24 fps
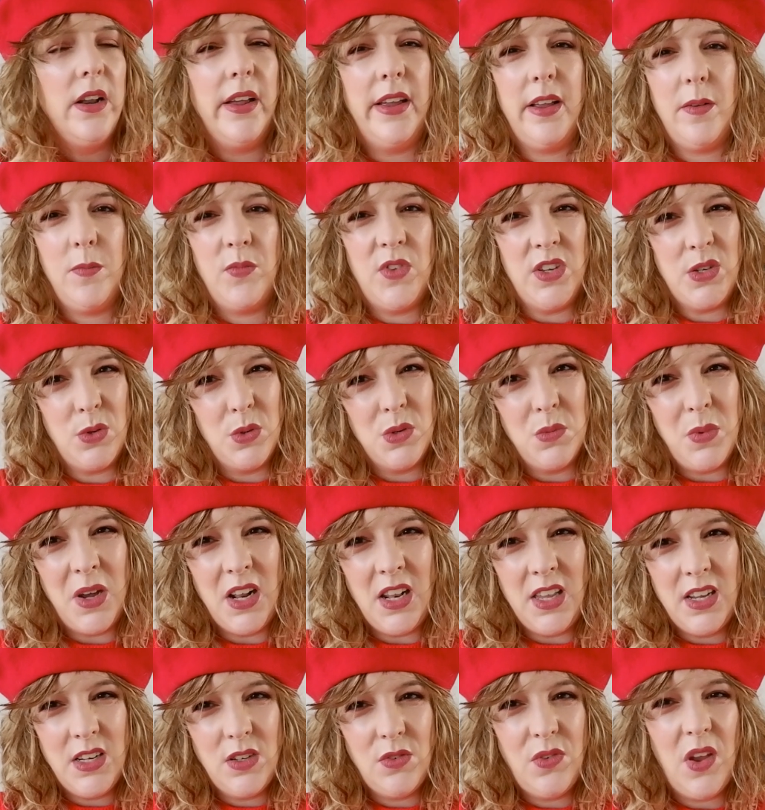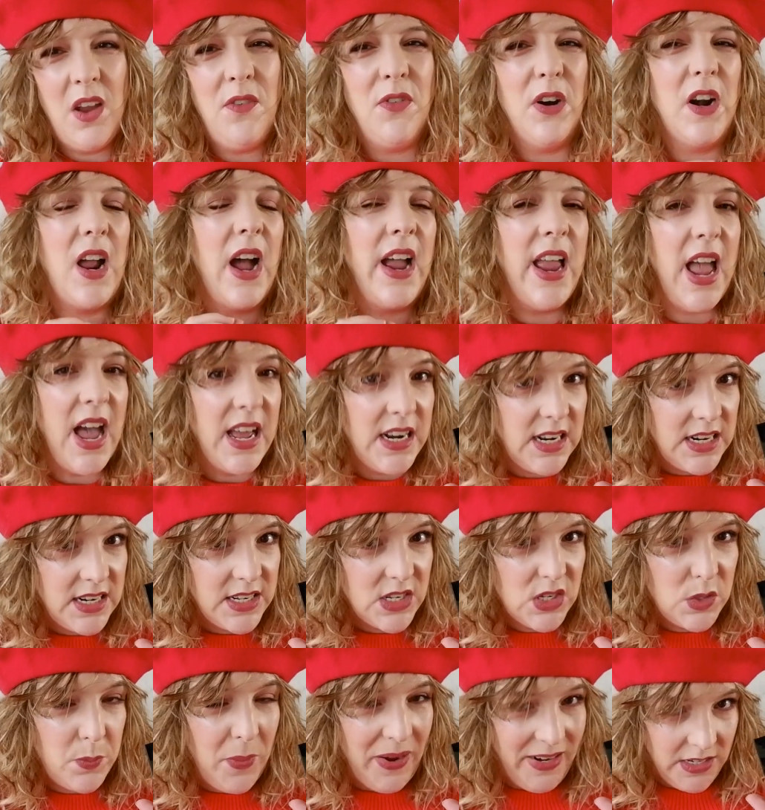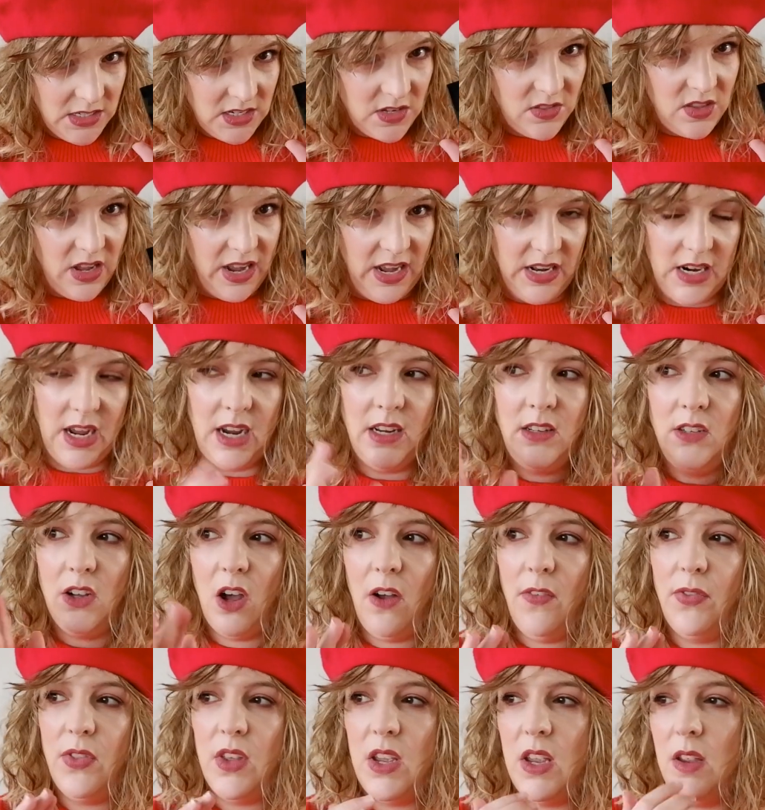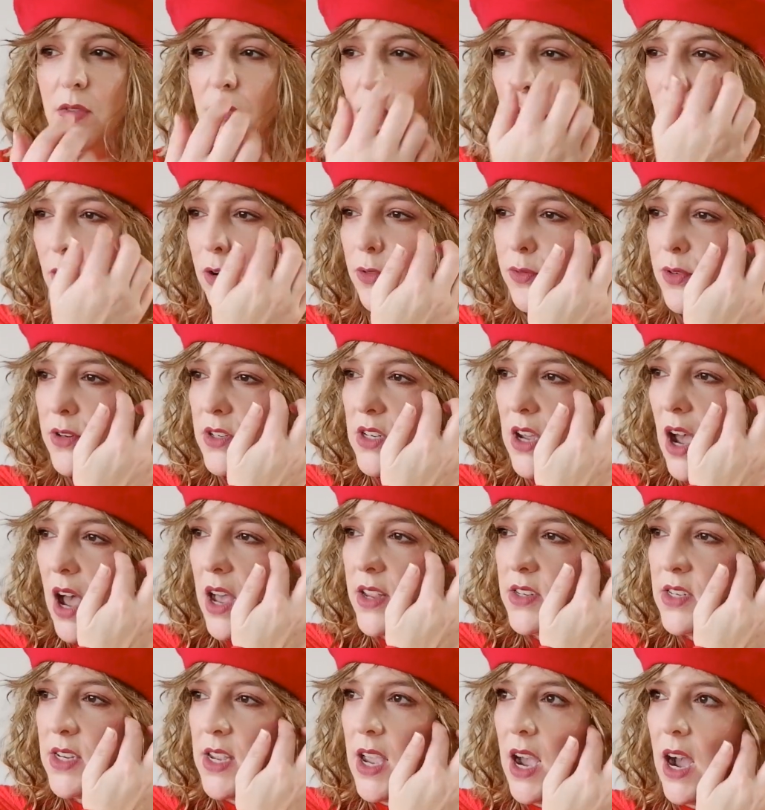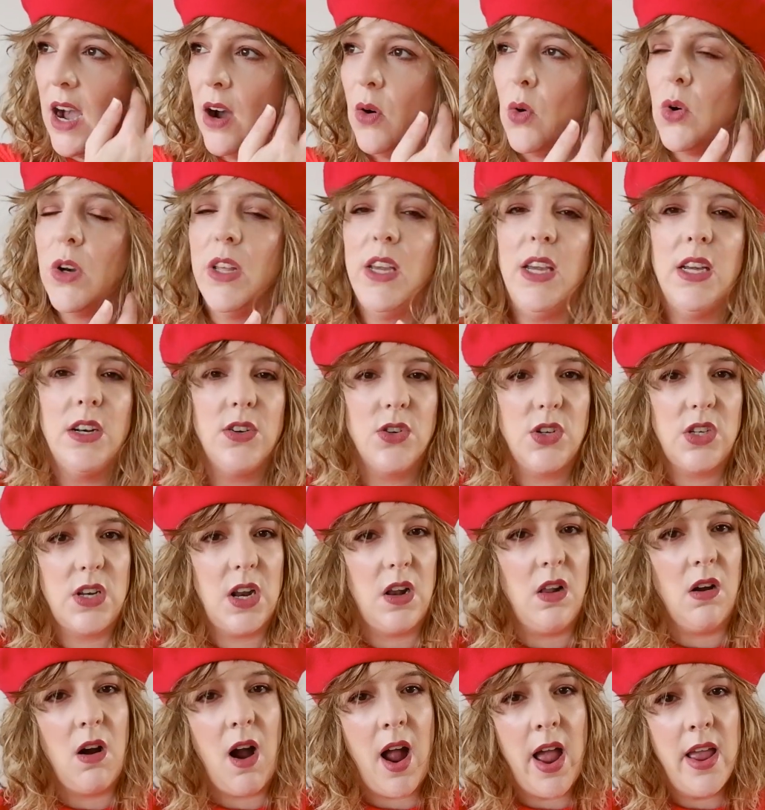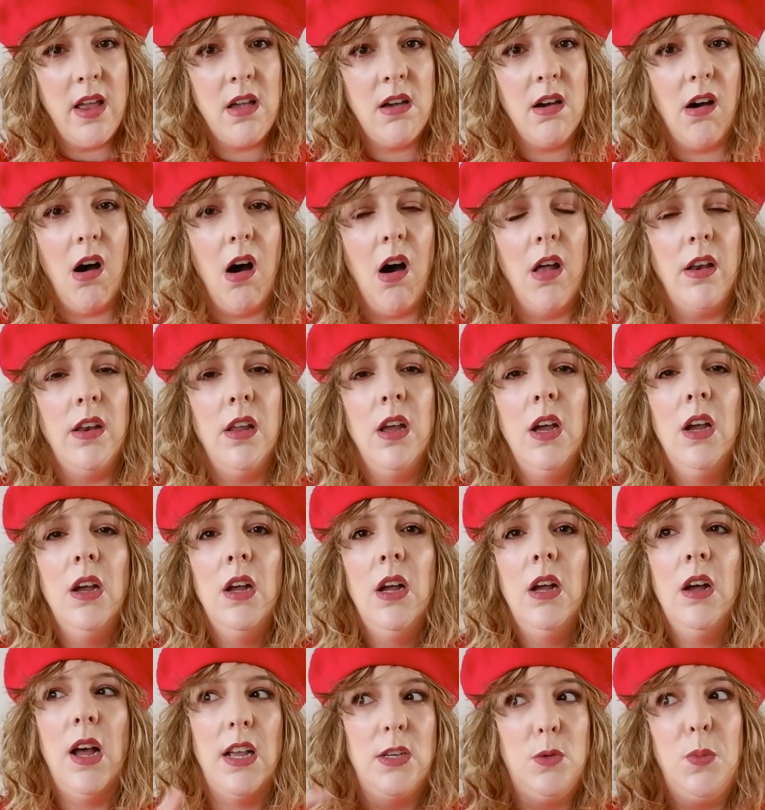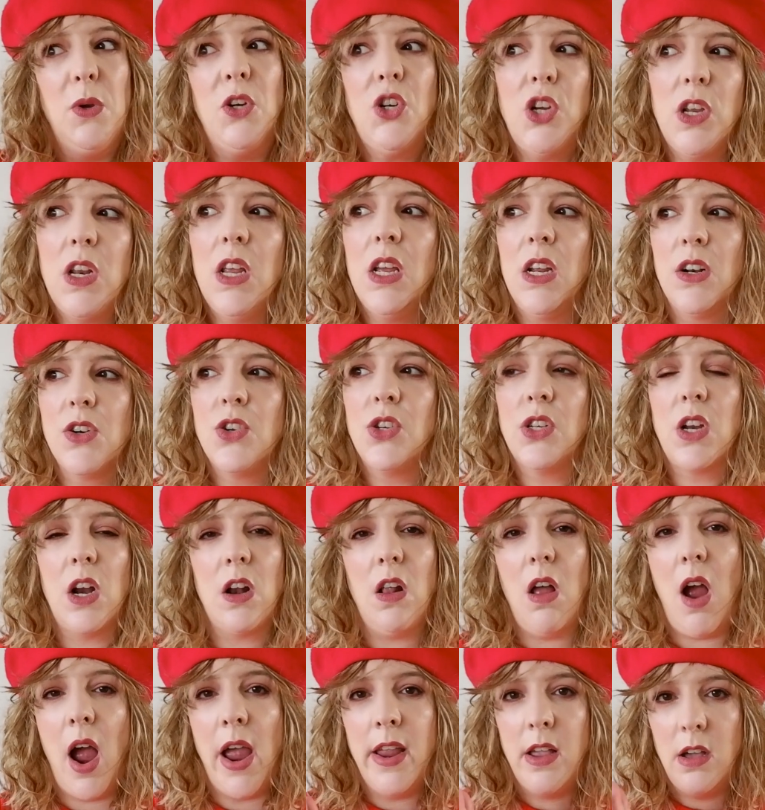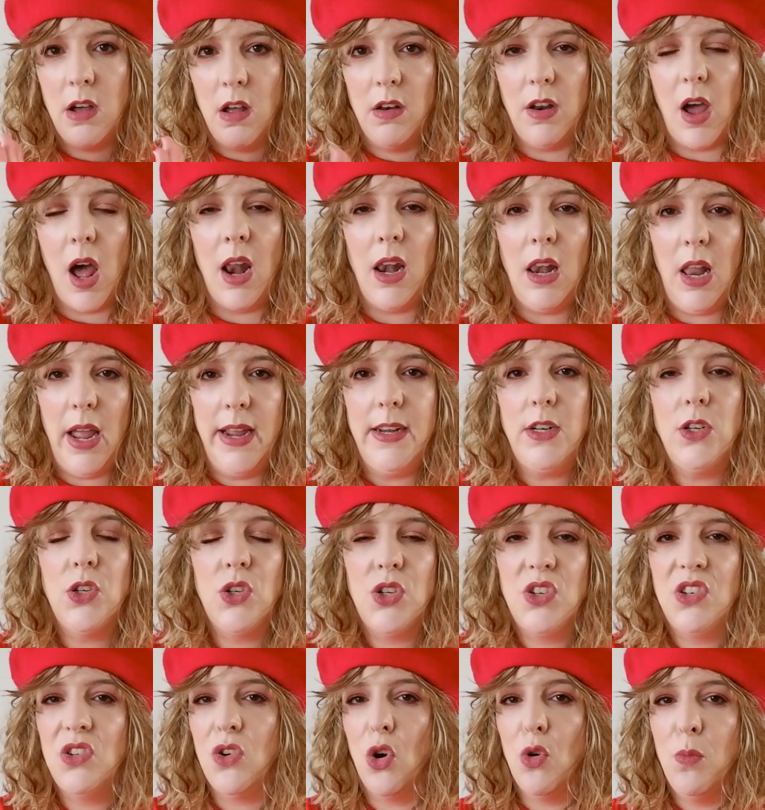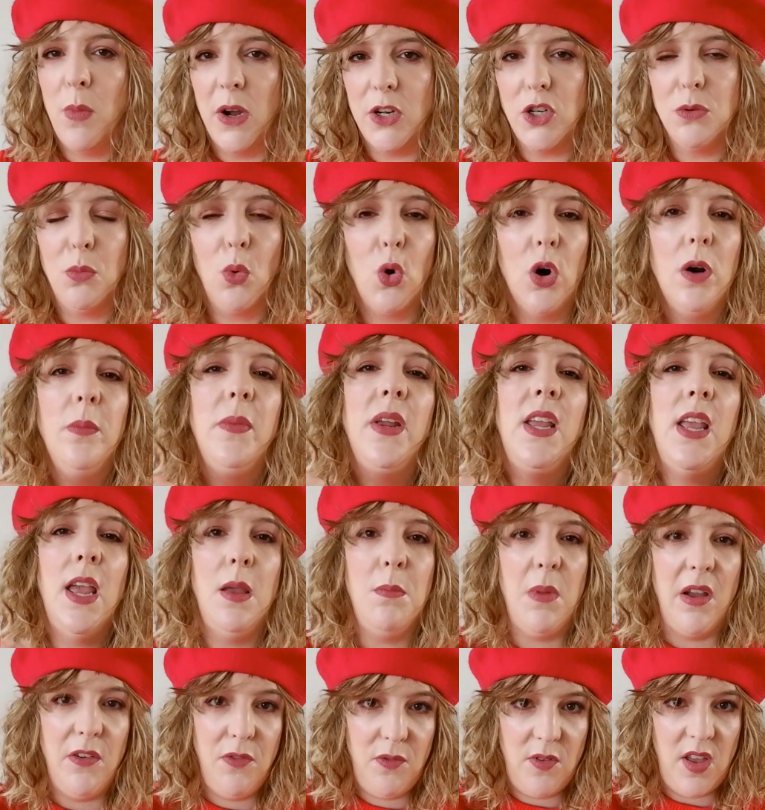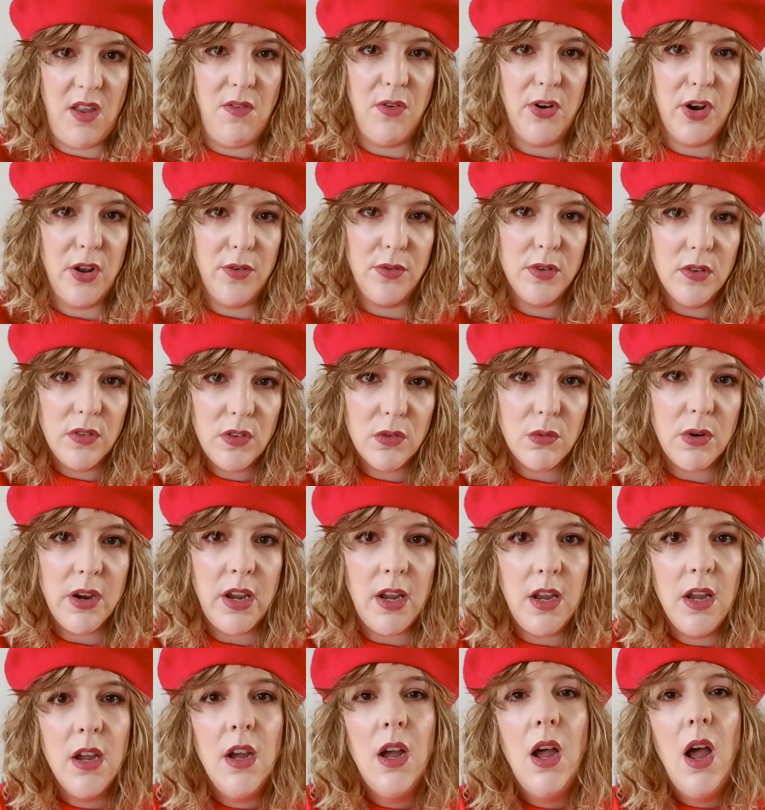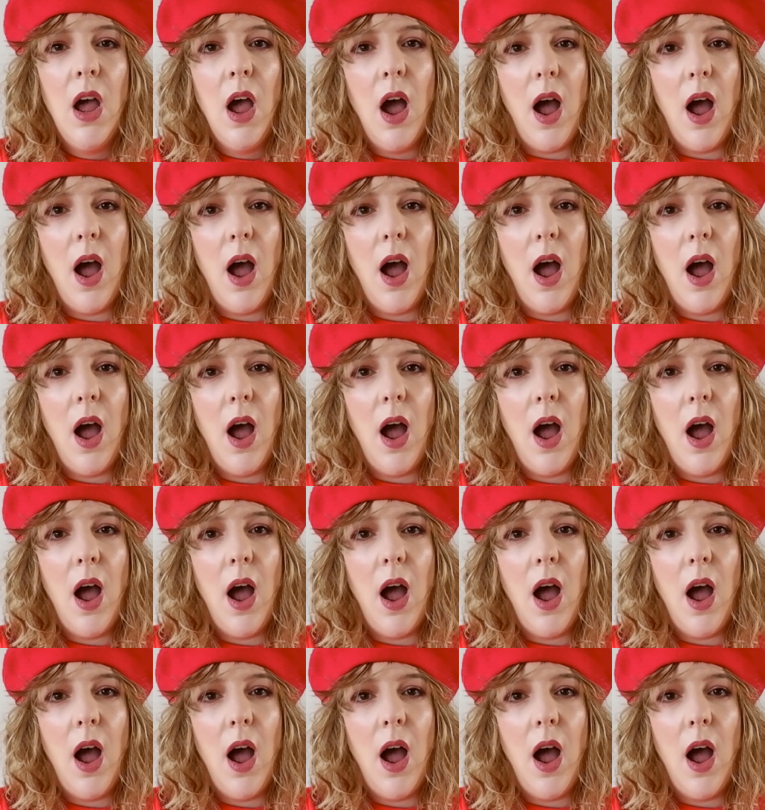Like, this was my least favorite. I hadn't expected that. I thought the Fleur Fantasia or the Interstellar Icon, especially the Interstellar Icon, I liked so much more. It became my favorite of the three.